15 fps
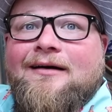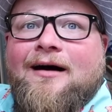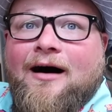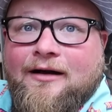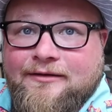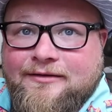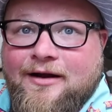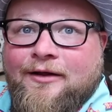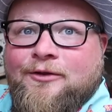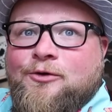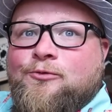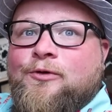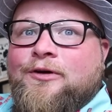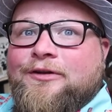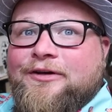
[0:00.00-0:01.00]
Another
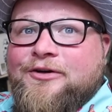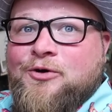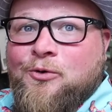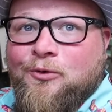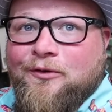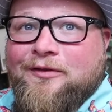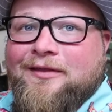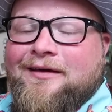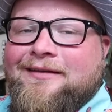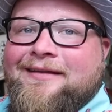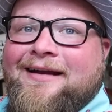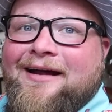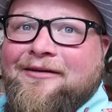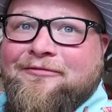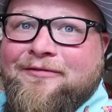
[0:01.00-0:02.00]
really cool thing that
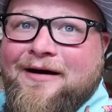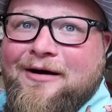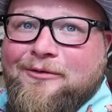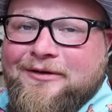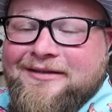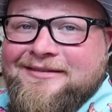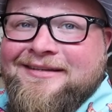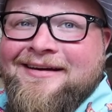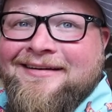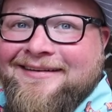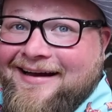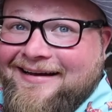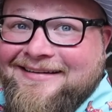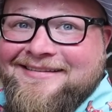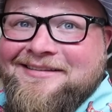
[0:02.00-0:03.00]
I found is
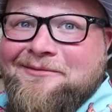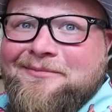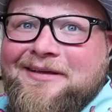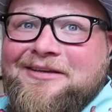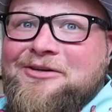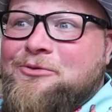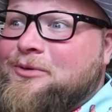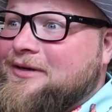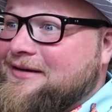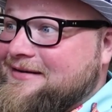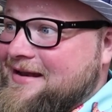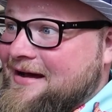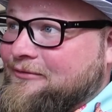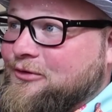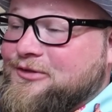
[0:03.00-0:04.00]
kind of something you would
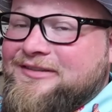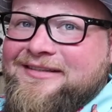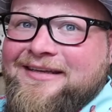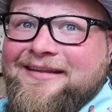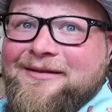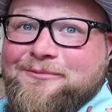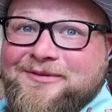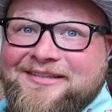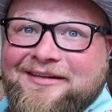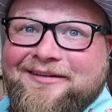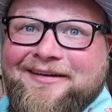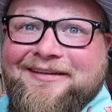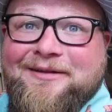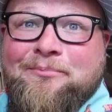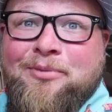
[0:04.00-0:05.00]
never see them selling
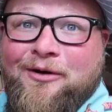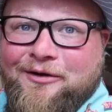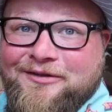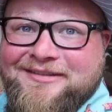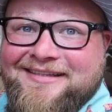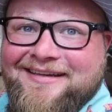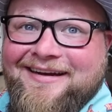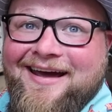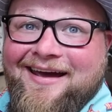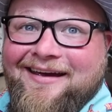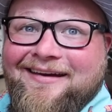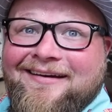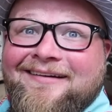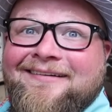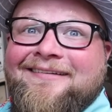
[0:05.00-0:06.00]
in the parks today.